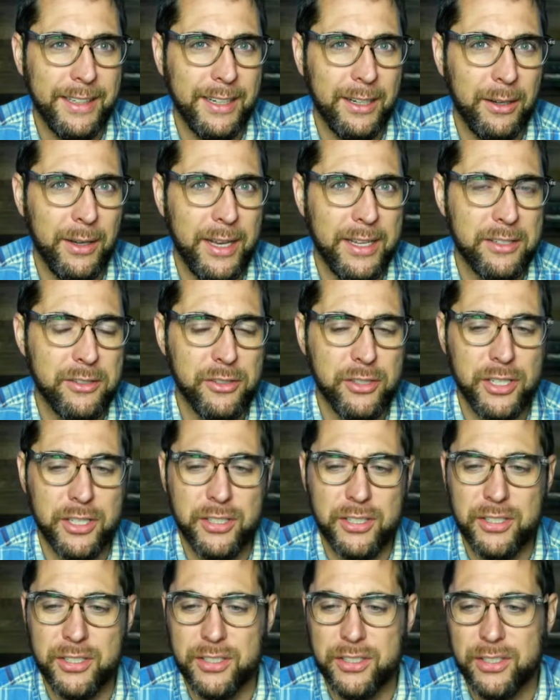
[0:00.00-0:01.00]
you know, it's
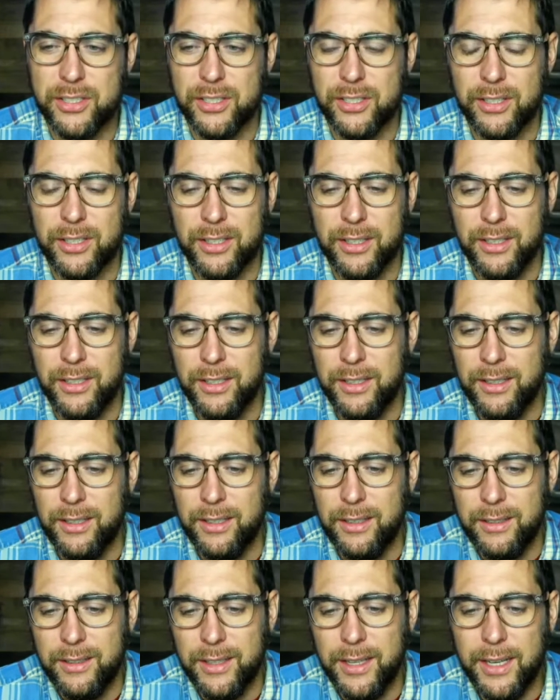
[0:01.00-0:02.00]
just,
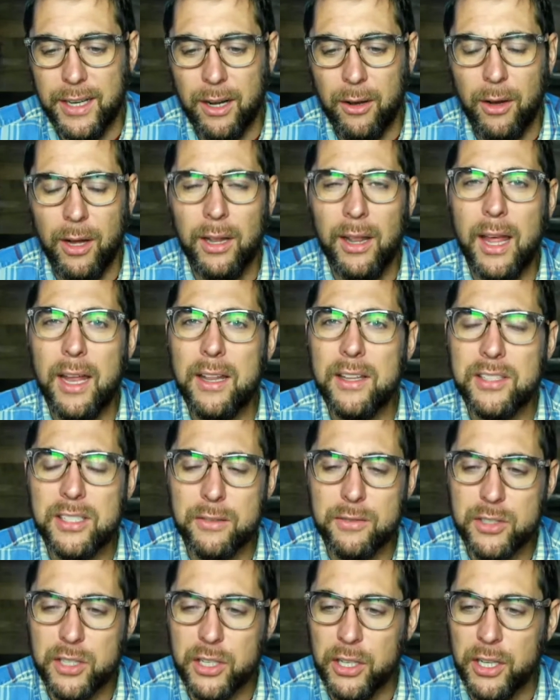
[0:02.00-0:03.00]
you know, a lot of
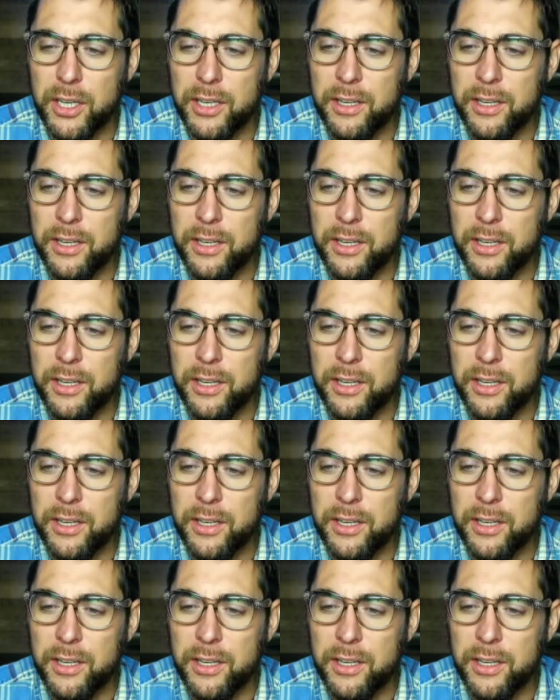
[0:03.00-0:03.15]
the stuff's